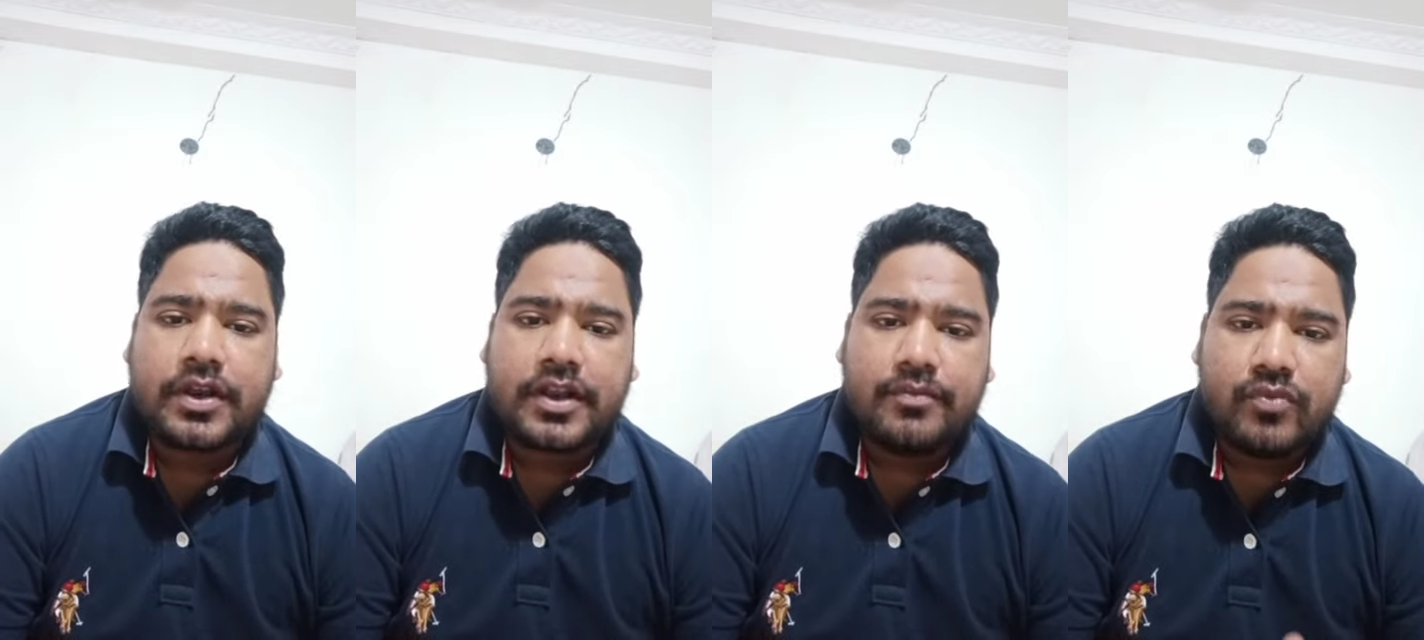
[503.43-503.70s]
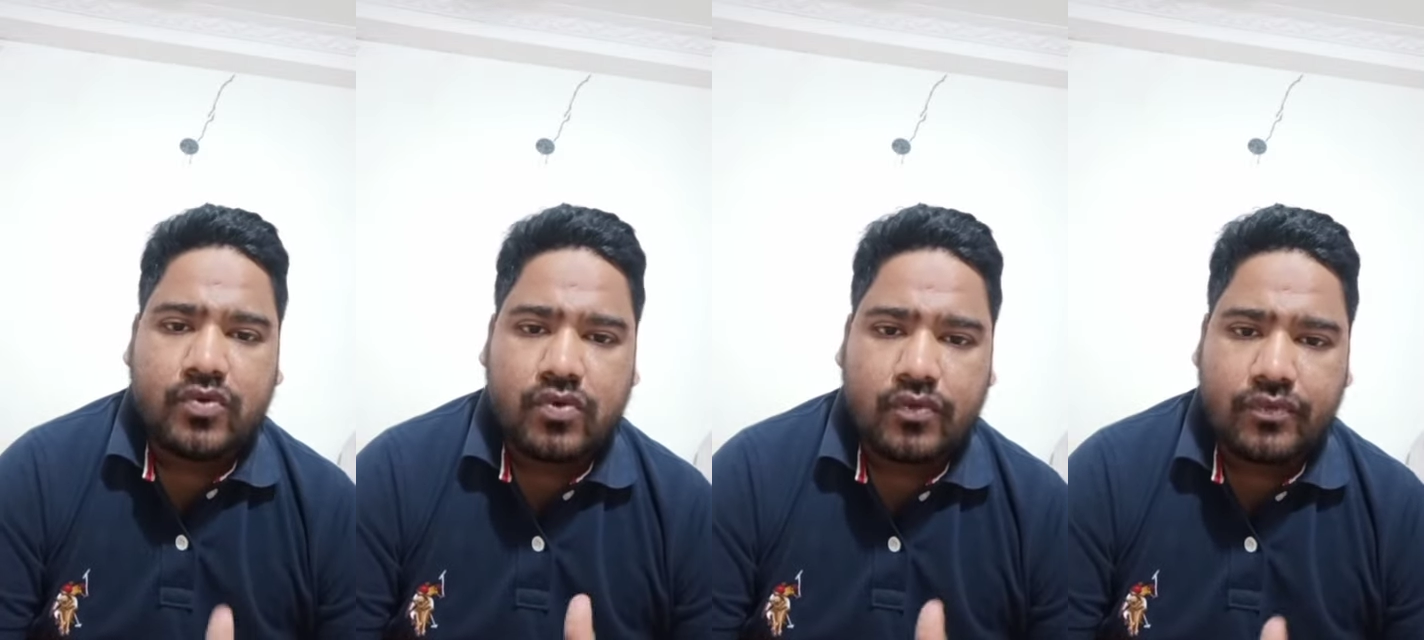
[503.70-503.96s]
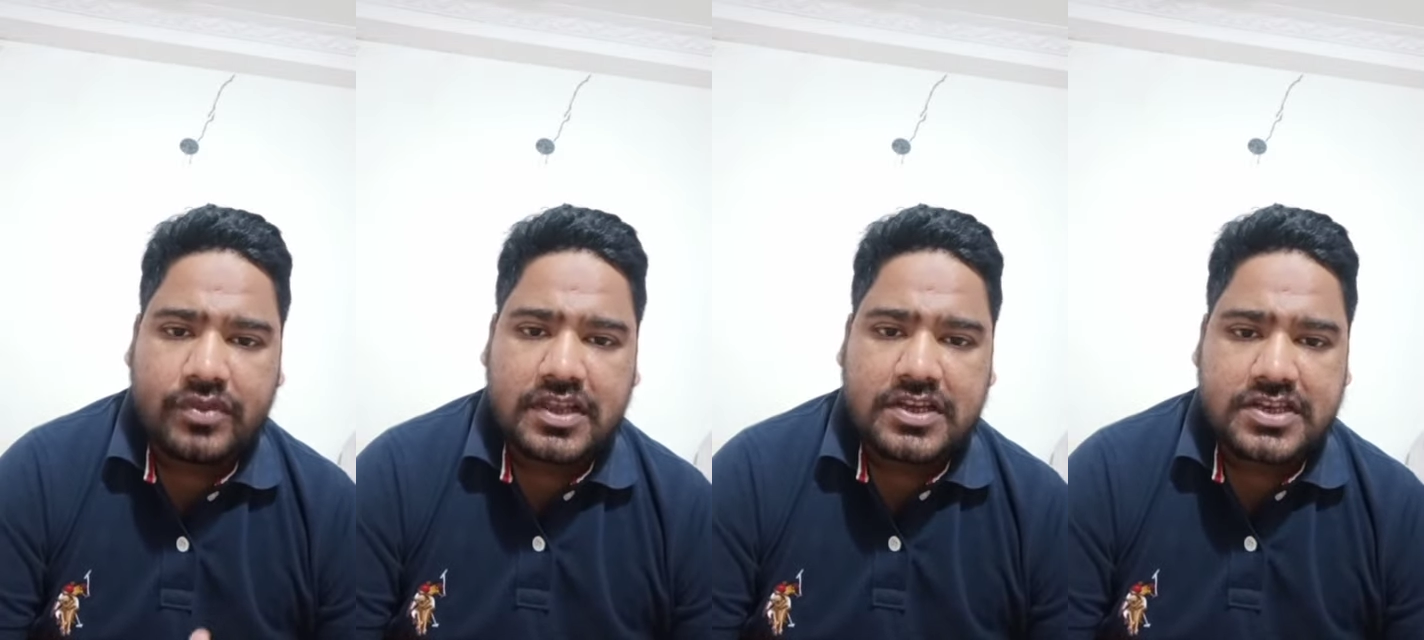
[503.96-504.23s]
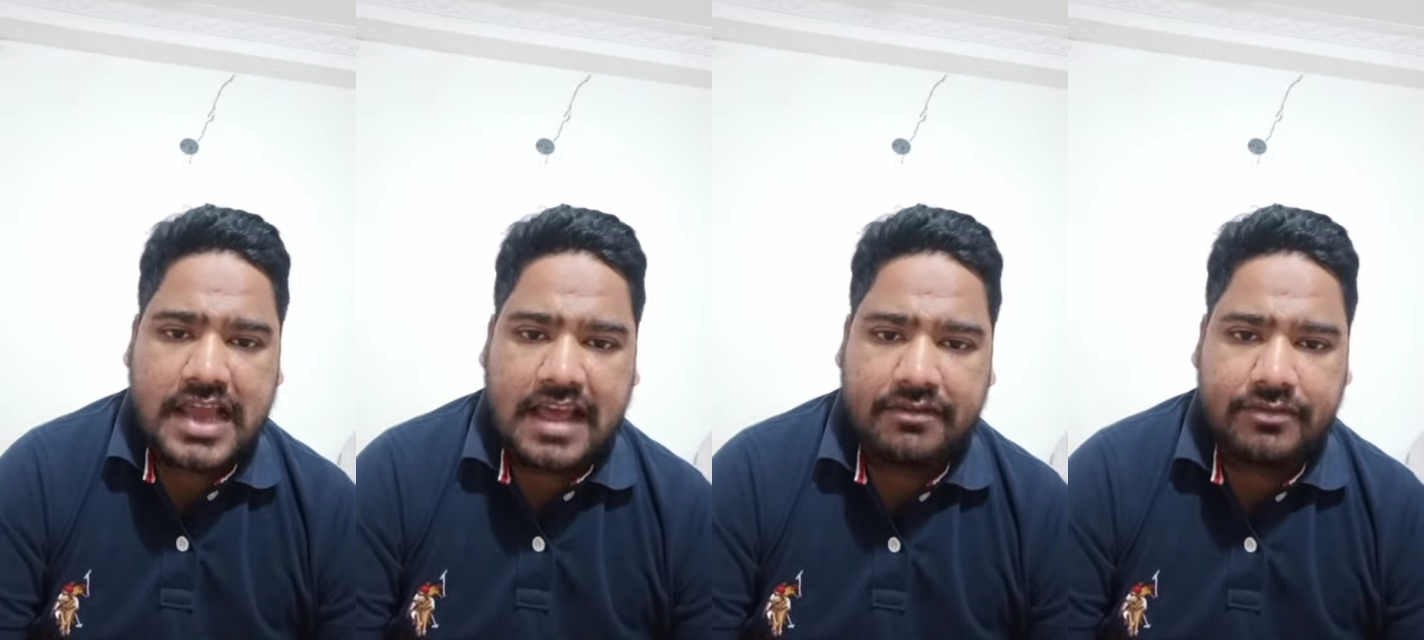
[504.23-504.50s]
remove the
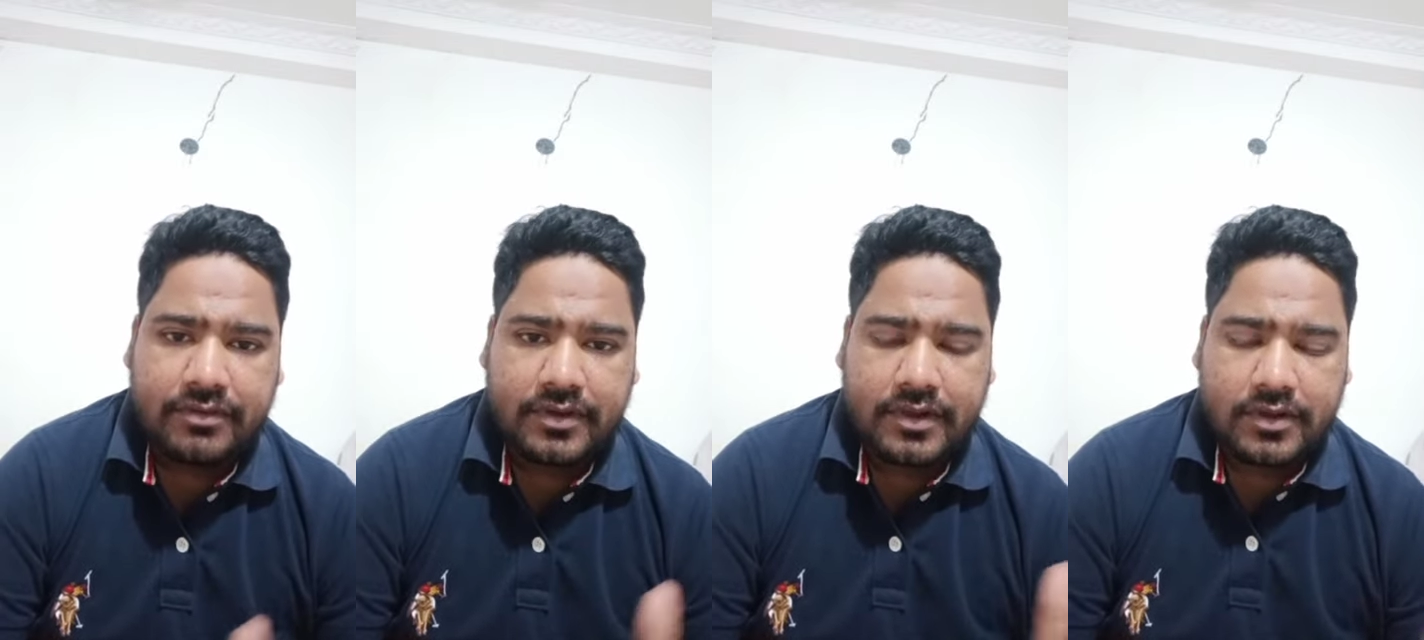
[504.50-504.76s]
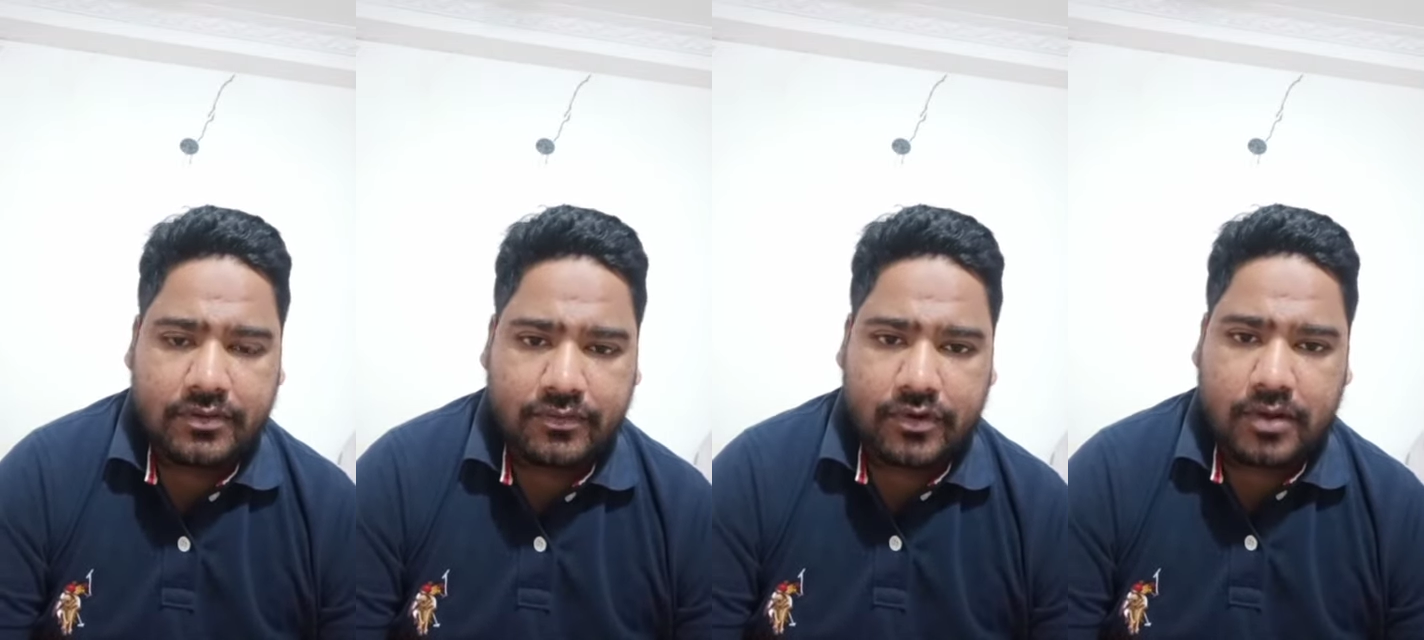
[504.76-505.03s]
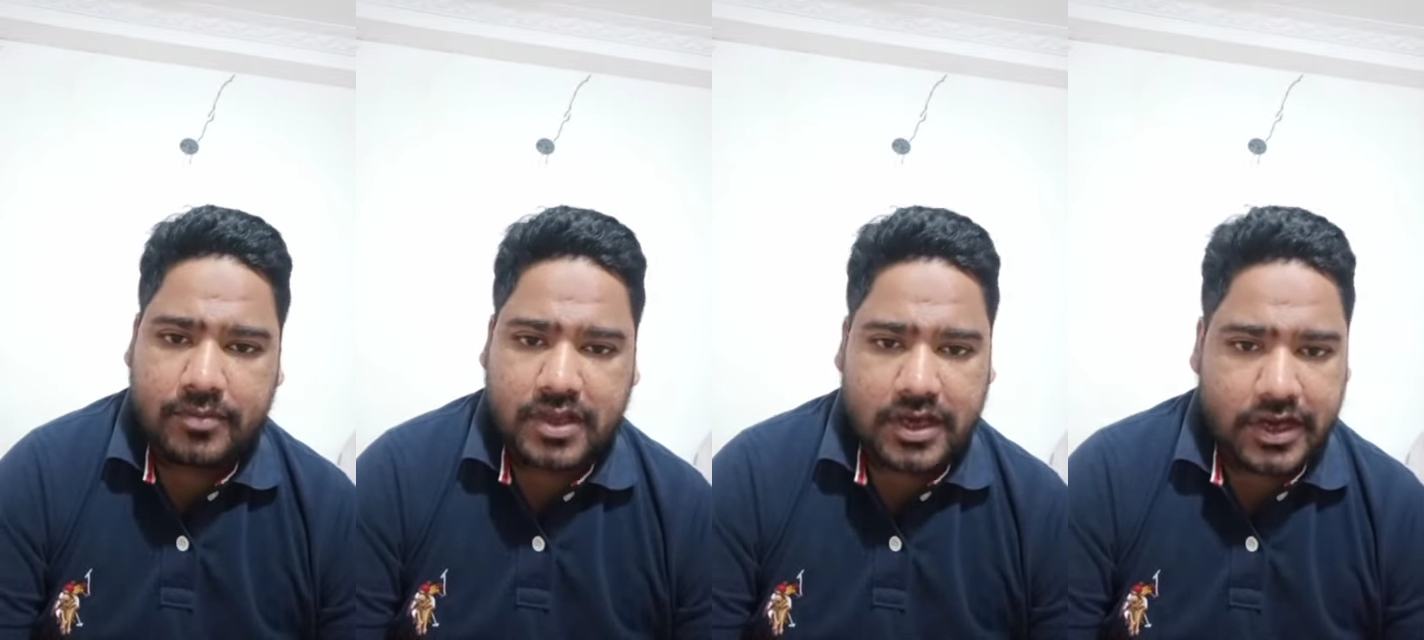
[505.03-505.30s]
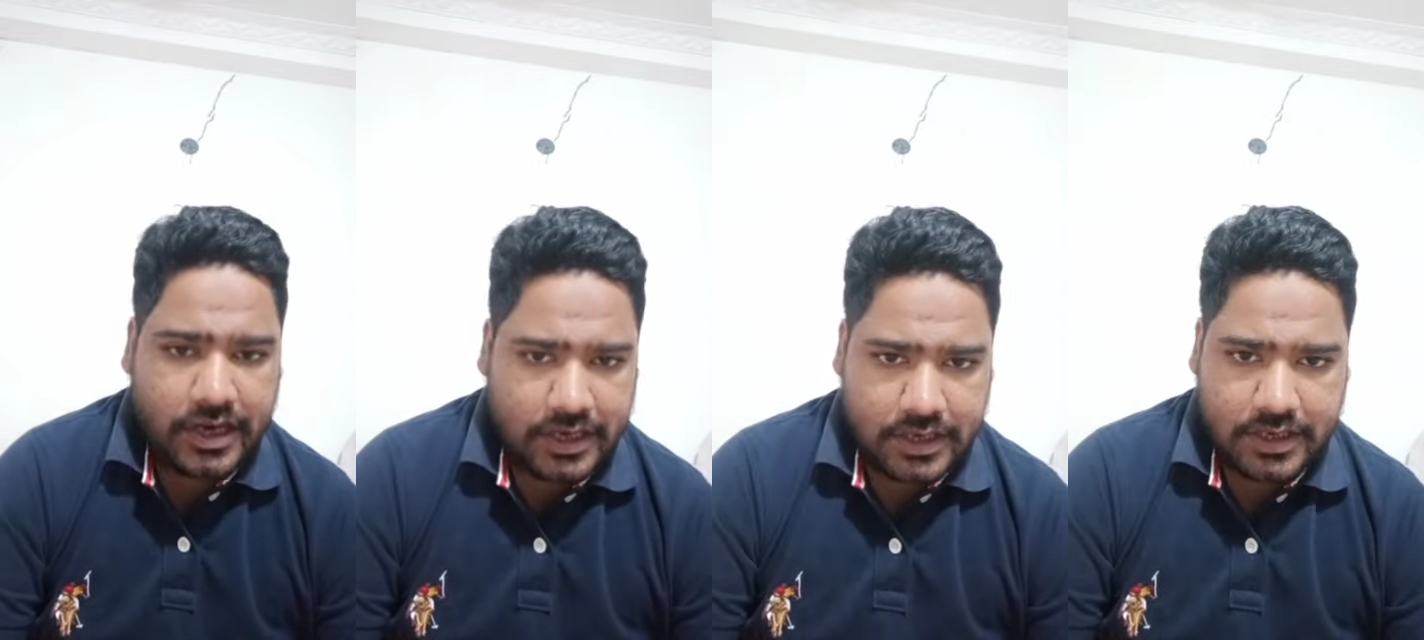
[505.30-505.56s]
chaff from the
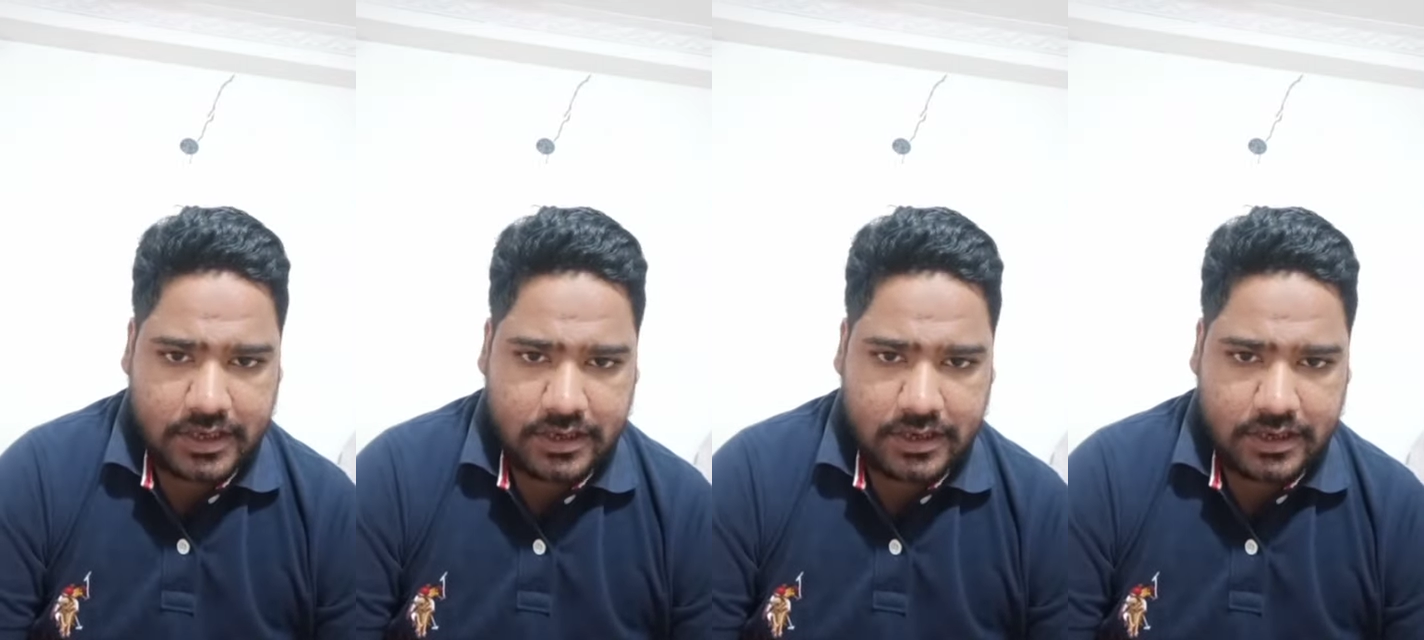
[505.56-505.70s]
grain,